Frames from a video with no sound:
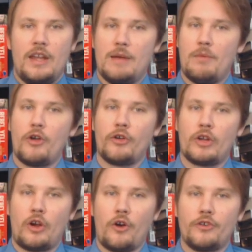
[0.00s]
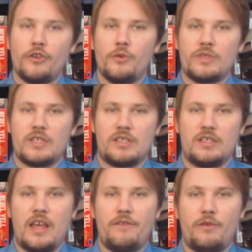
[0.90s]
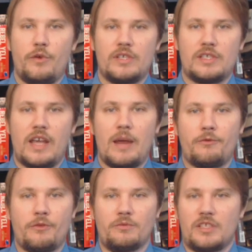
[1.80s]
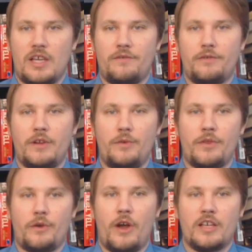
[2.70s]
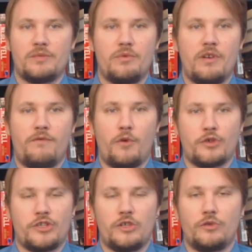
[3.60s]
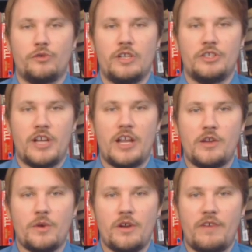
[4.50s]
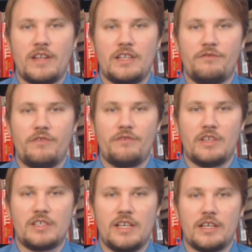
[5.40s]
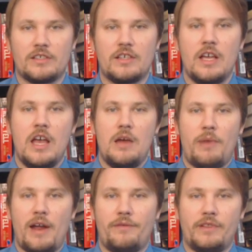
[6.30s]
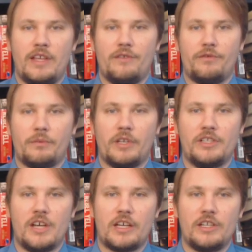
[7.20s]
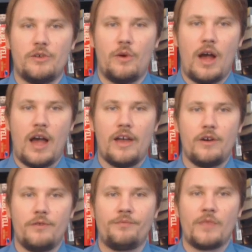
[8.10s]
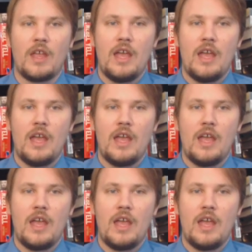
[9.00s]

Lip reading: Now, Margaret Garner was a slave who escaped from slavery with her husband and 4 children in January of 1856 by fleeing from Kentucky to Ohio.